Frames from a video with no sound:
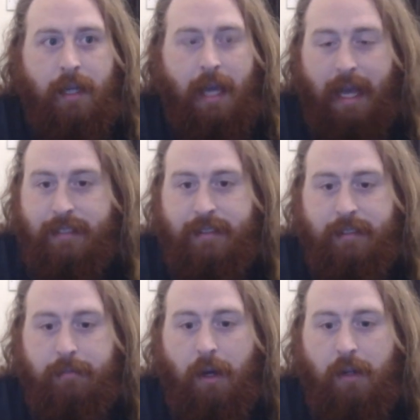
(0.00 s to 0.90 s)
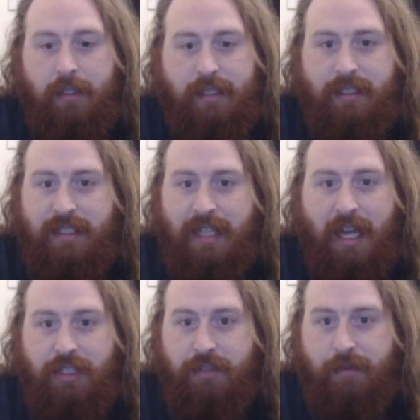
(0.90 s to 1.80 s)
Aston Martin
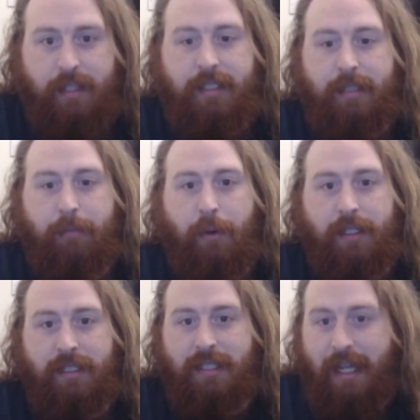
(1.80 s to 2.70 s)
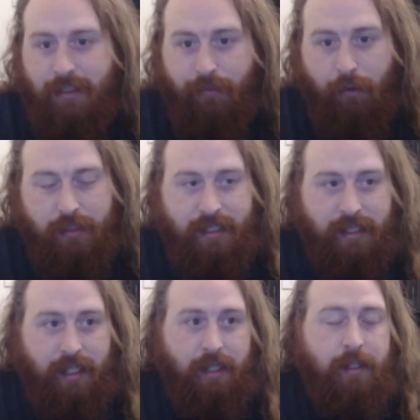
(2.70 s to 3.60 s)
slash Racing Point slash Force
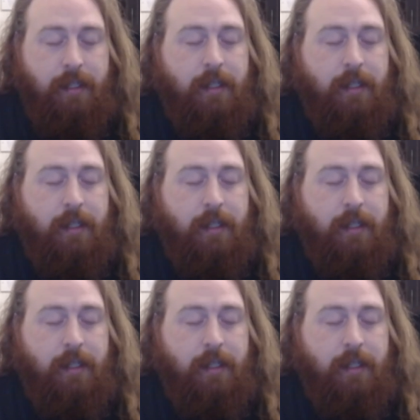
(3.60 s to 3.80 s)
India.